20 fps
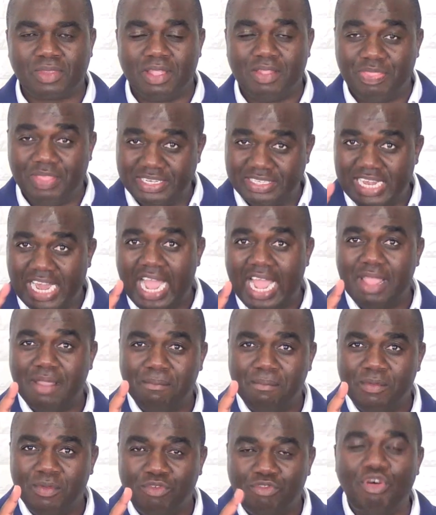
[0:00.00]
The
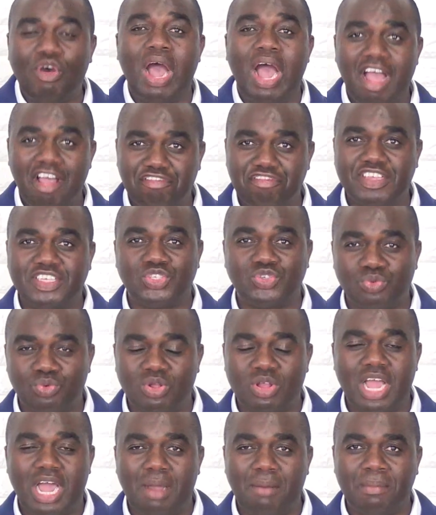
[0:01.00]
time for harvest
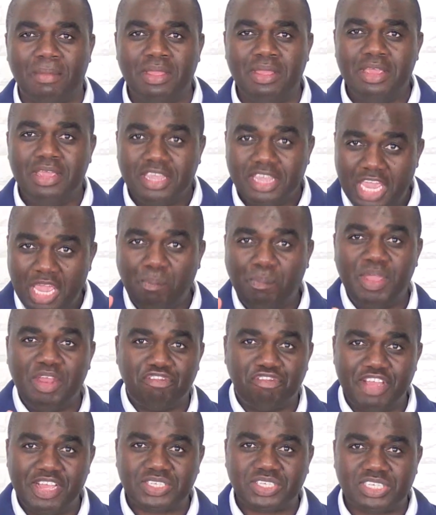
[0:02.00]
will come. Keep
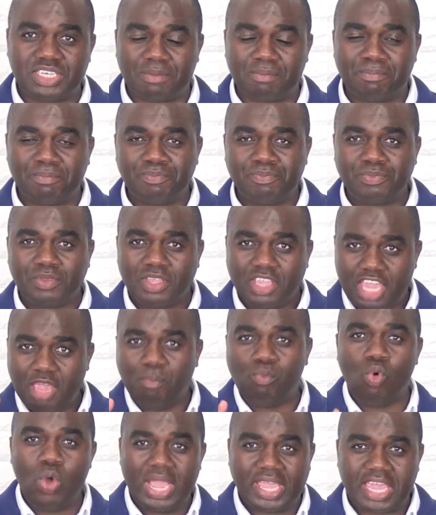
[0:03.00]
investing.
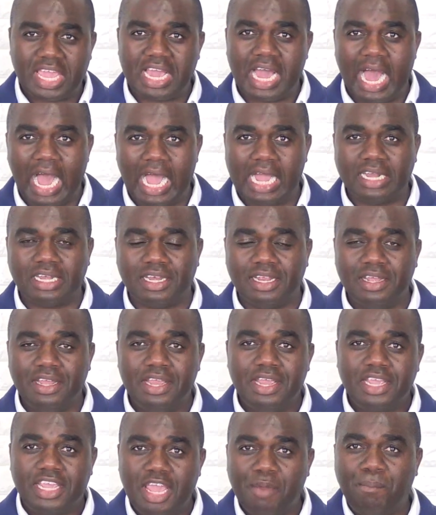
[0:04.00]
Keep working hard.
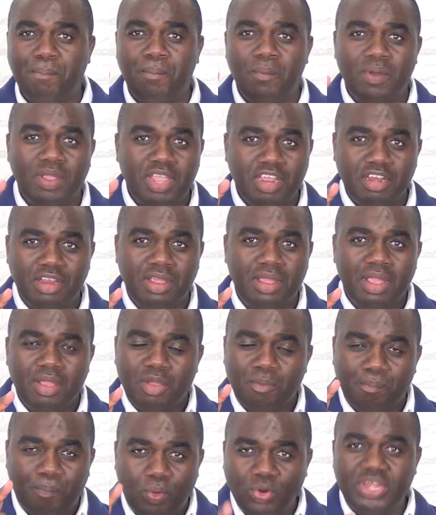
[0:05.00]
Keep
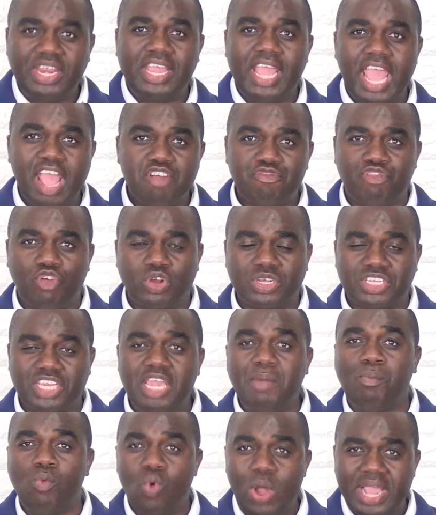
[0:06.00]
putting effort.
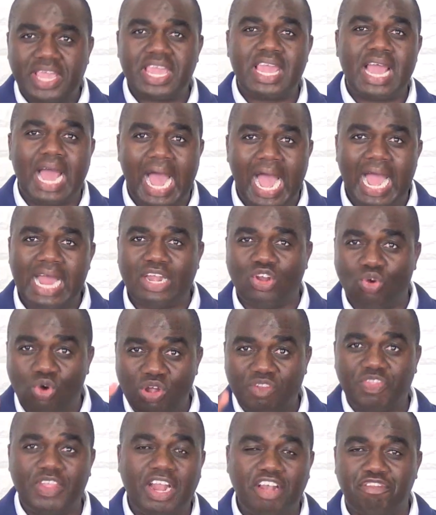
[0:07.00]
Keep working hard
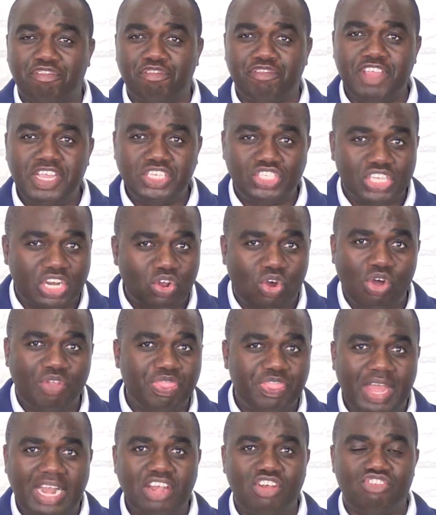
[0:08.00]
on that vision,
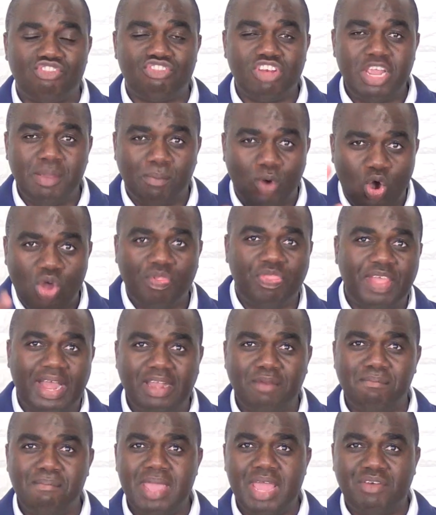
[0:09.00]
on that dream, on
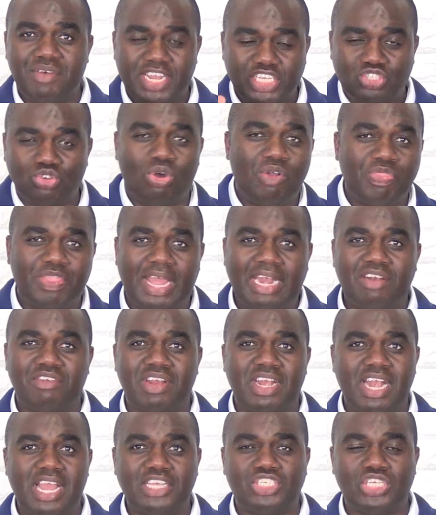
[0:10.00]
that marriage, on that
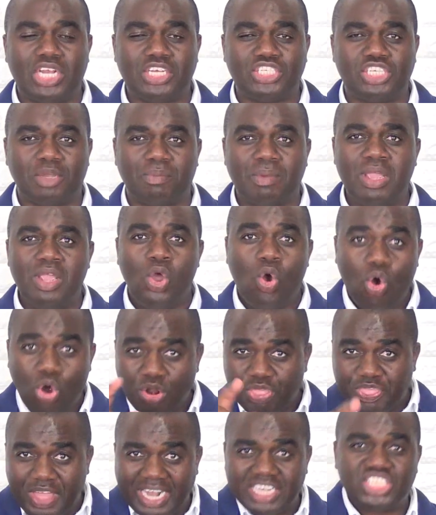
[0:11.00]
relationship,
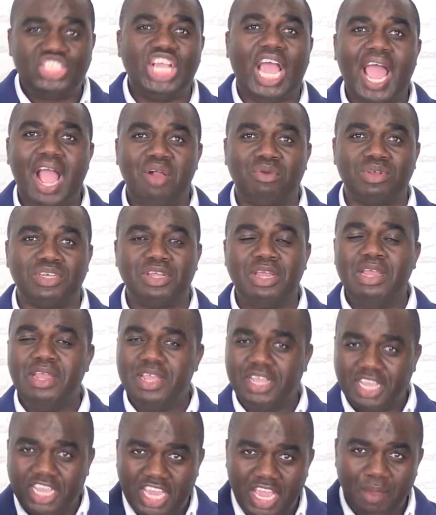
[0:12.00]
on that child.
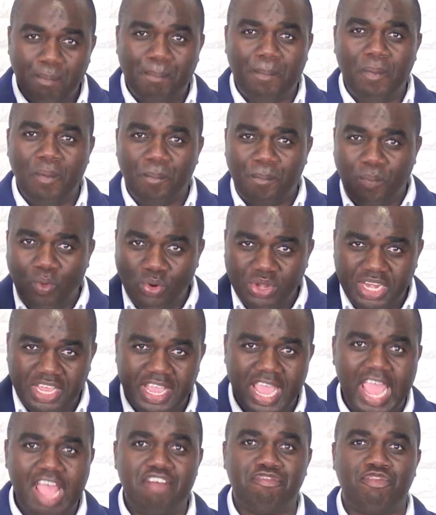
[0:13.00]
Keep
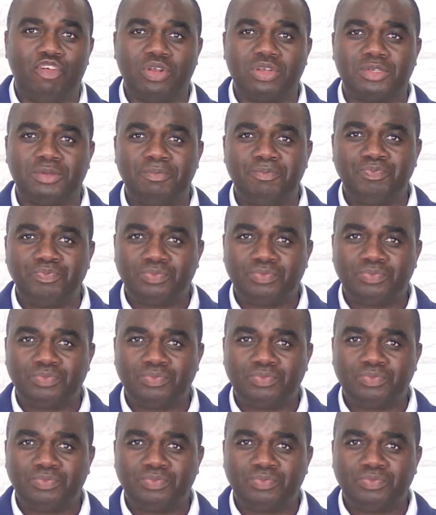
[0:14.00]
putting effort.